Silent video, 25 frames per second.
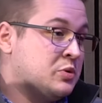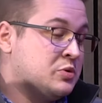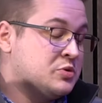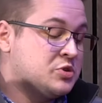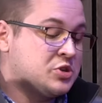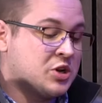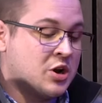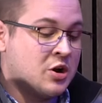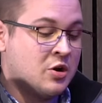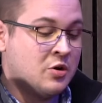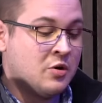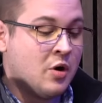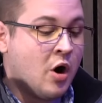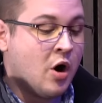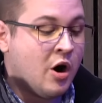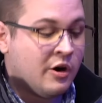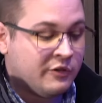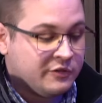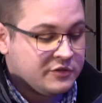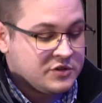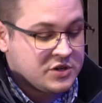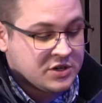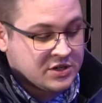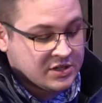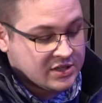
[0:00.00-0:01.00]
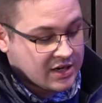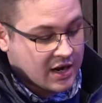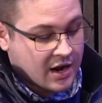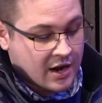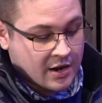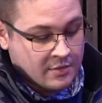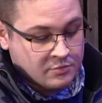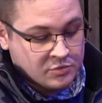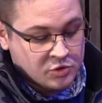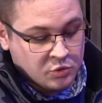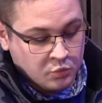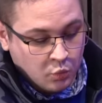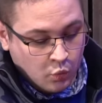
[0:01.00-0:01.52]
So
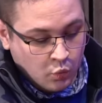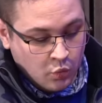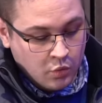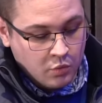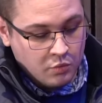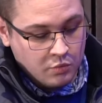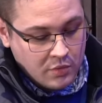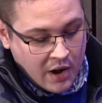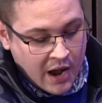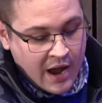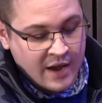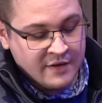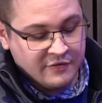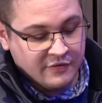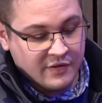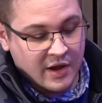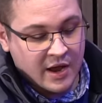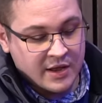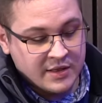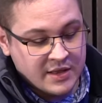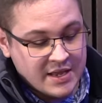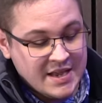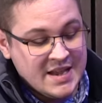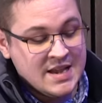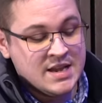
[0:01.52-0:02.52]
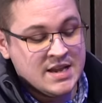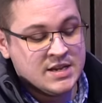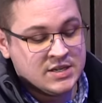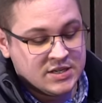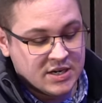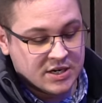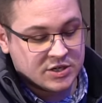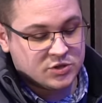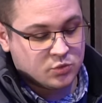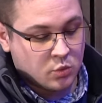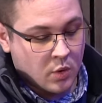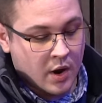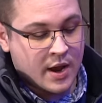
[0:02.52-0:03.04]
oftentimes I find the
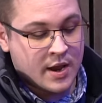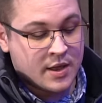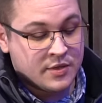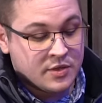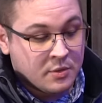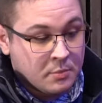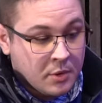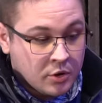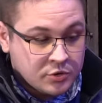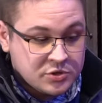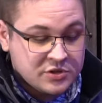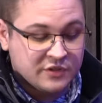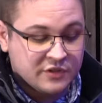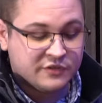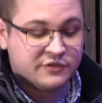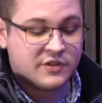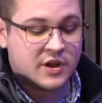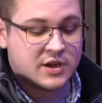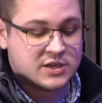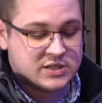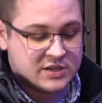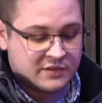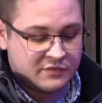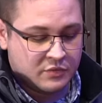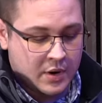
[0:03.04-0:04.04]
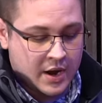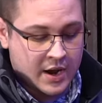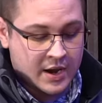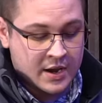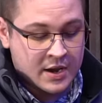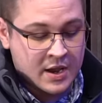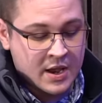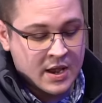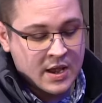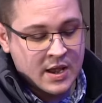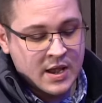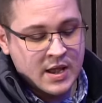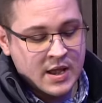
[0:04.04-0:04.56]
easiest way and the most effective way
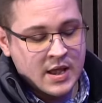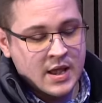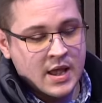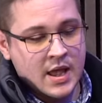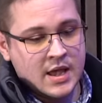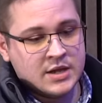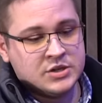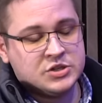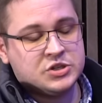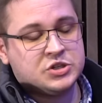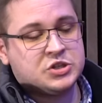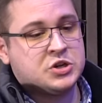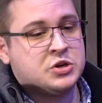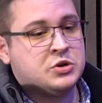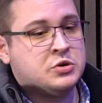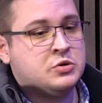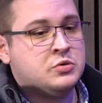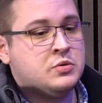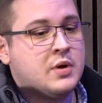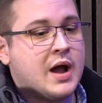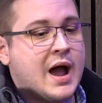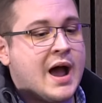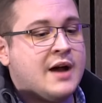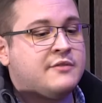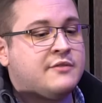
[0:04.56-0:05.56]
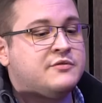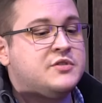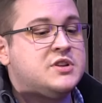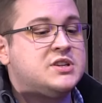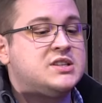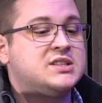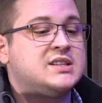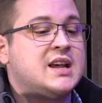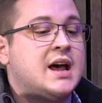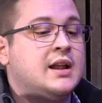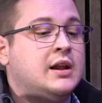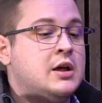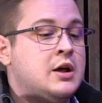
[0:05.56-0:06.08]
is to have the
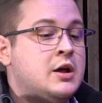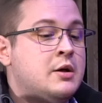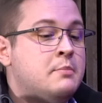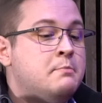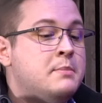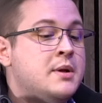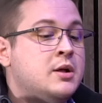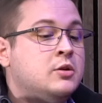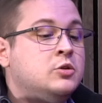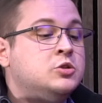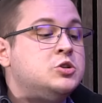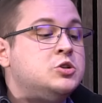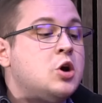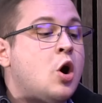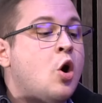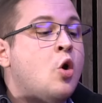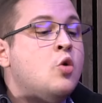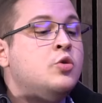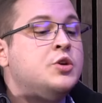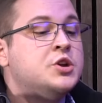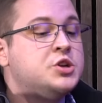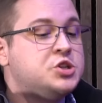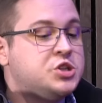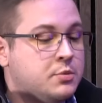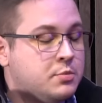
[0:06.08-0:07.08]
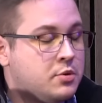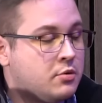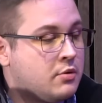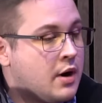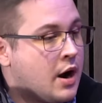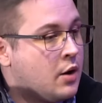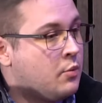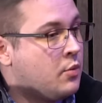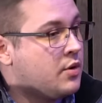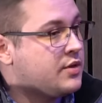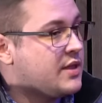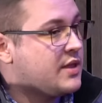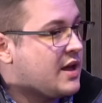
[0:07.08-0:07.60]
seller build ownership
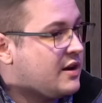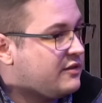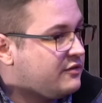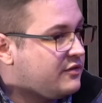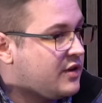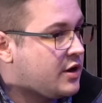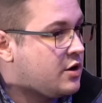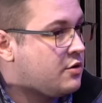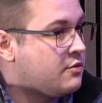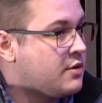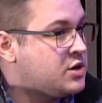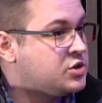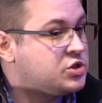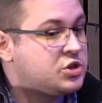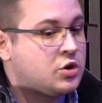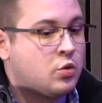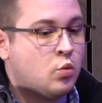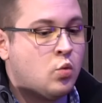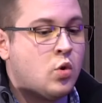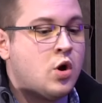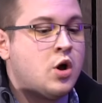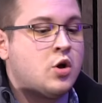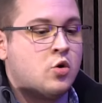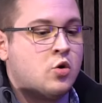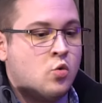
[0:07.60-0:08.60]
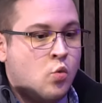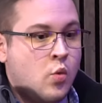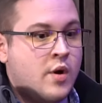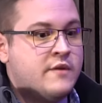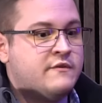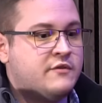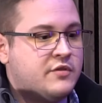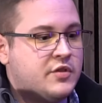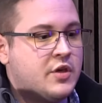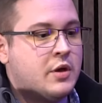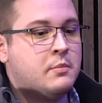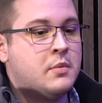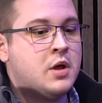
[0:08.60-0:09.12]
around what that figure is. So work with
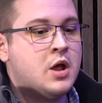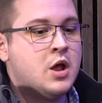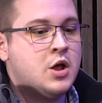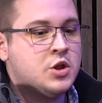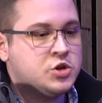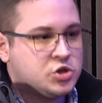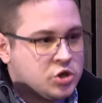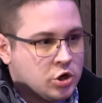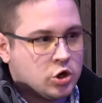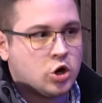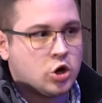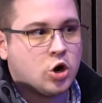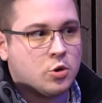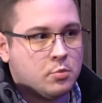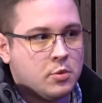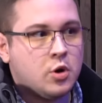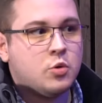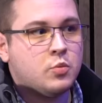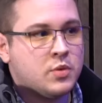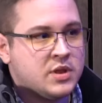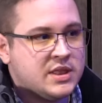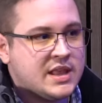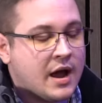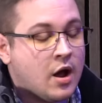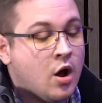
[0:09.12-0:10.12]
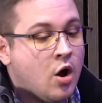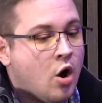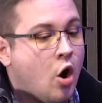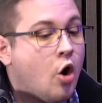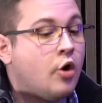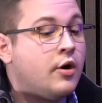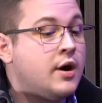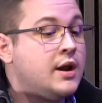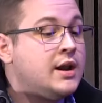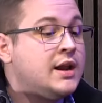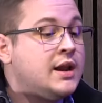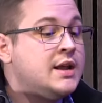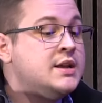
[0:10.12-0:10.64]
them to come up with that, or
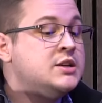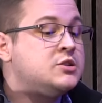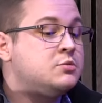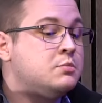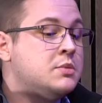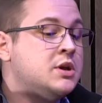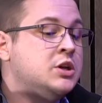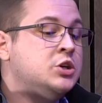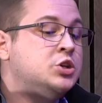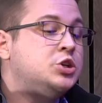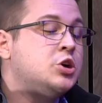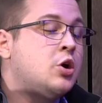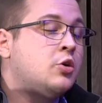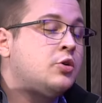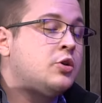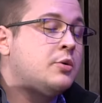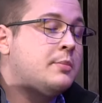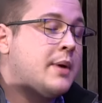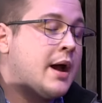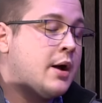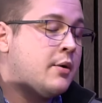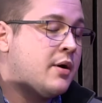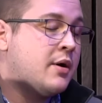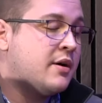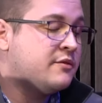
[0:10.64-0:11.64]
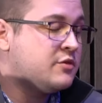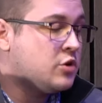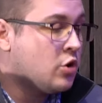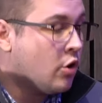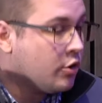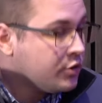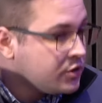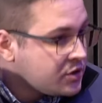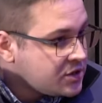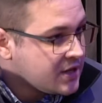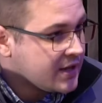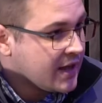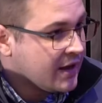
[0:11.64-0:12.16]
at least me show them how I've
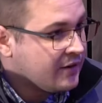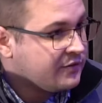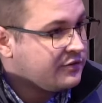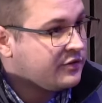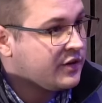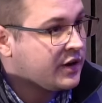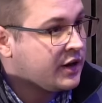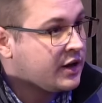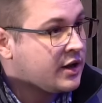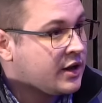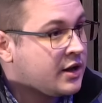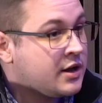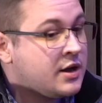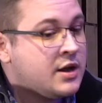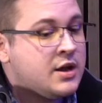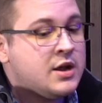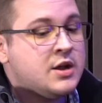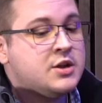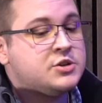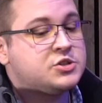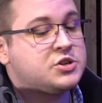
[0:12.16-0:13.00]
gotten to that figure. Sure.